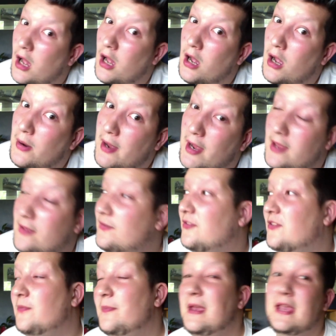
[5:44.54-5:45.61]
Okay, so
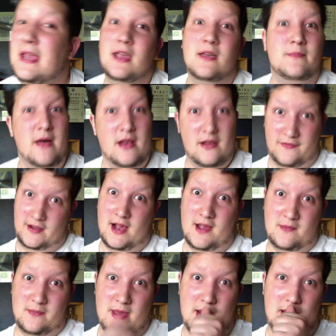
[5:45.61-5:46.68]
speaking of Benefit
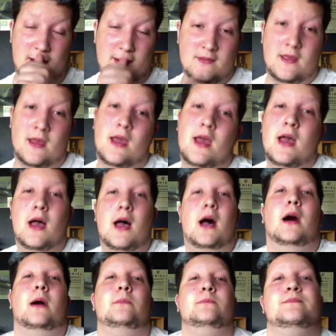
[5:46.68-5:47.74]
Cosmetics,
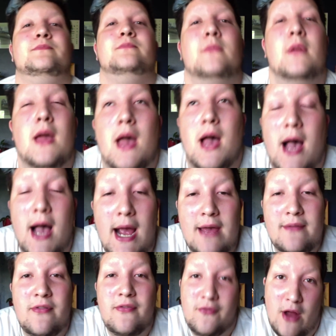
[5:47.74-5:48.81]
I have a
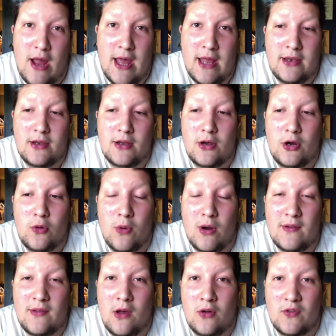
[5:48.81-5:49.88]
friend who works
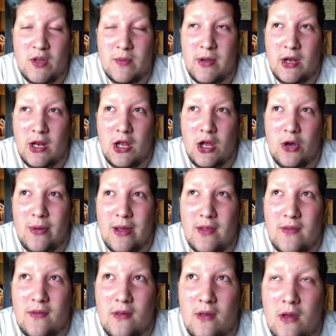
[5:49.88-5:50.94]
at Ulta Beauty who
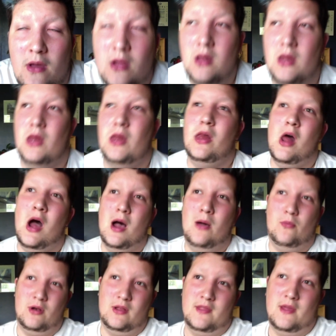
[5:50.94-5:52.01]
is
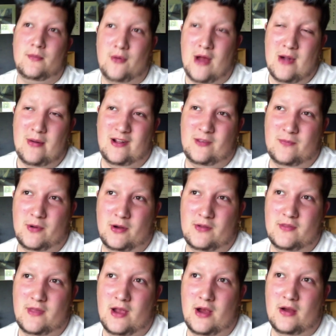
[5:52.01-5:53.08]
one of the brow experts
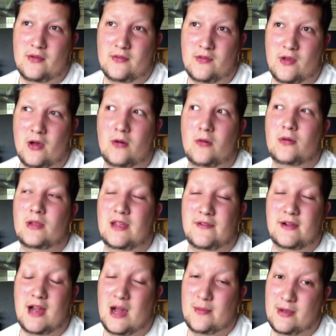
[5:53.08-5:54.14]
there. So leave a
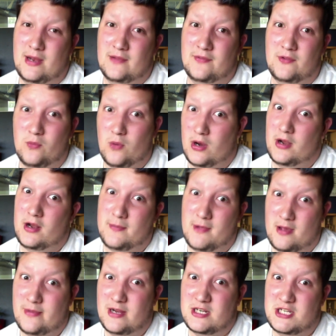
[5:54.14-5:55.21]
comment if you want her to be on
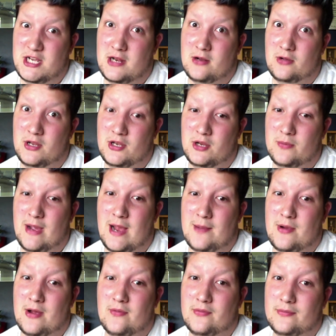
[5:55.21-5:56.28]
my channel and do my
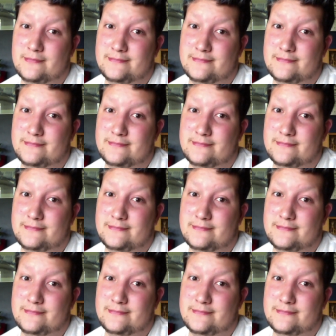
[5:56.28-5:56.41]
eyebrows.